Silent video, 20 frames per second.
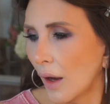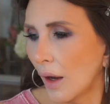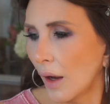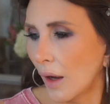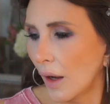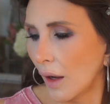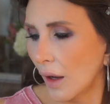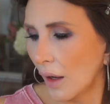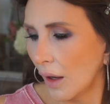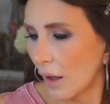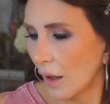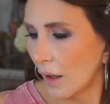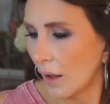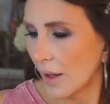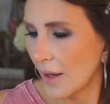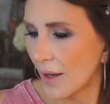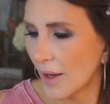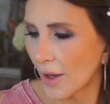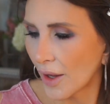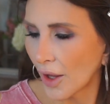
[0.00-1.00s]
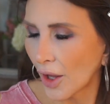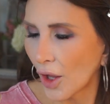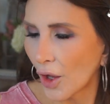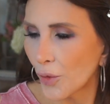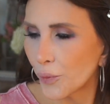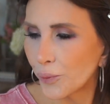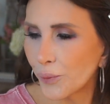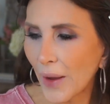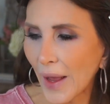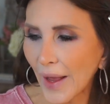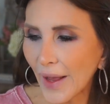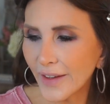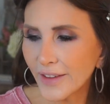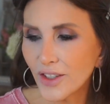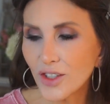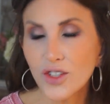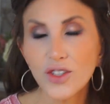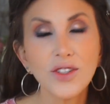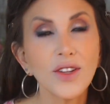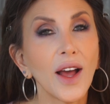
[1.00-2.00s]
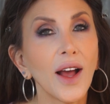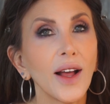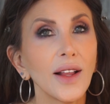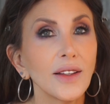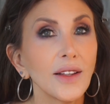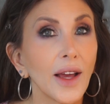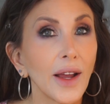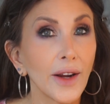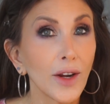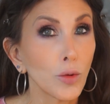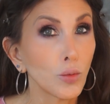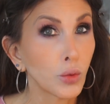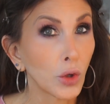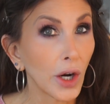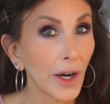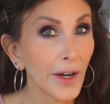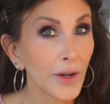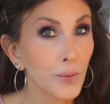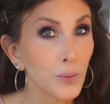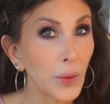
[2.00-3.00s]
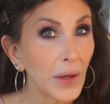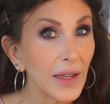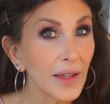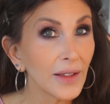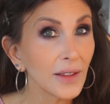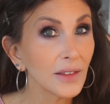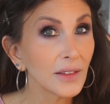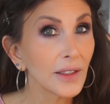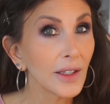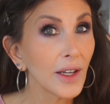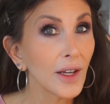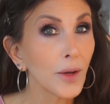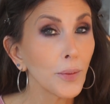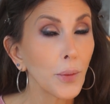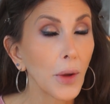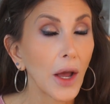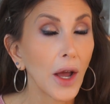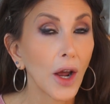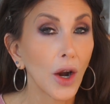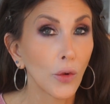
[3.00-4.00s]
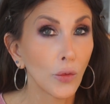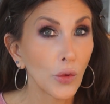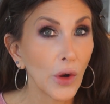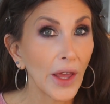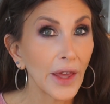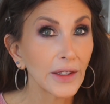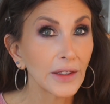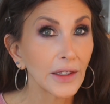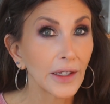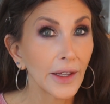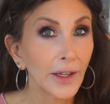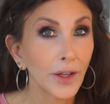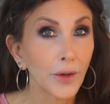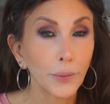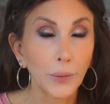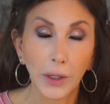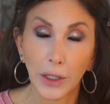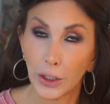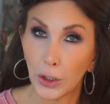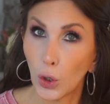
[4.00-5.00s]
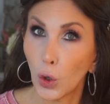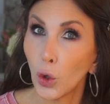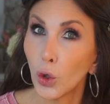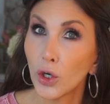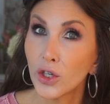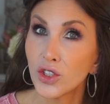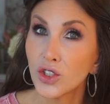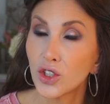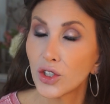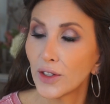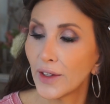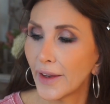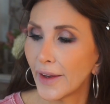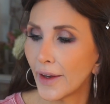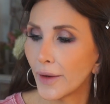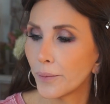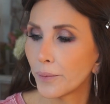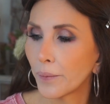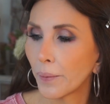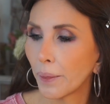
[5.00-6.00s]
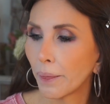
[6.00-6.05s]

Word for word: Pat does not like a bright pink lip, a red lip, an orange lip,